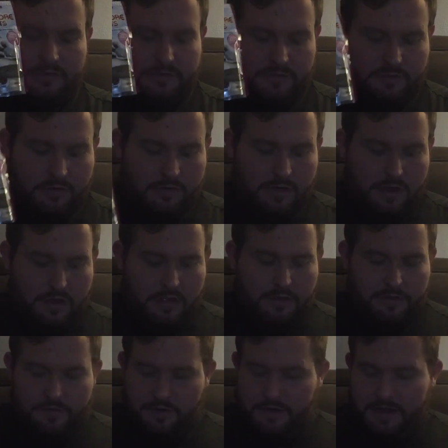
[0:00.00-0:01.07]
So
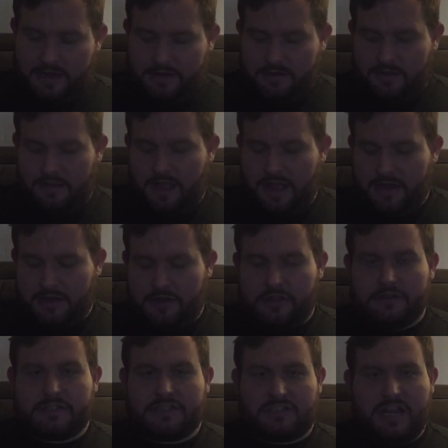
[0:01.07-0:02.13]
they're getting a lot of
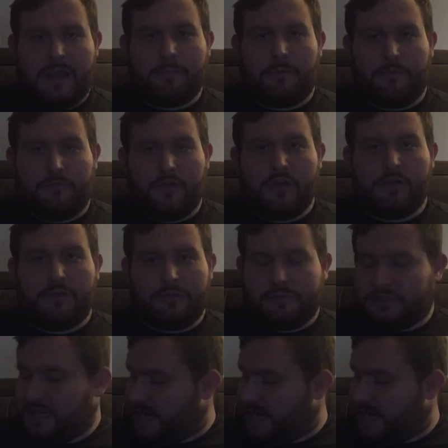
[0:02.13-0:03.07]
good staple foods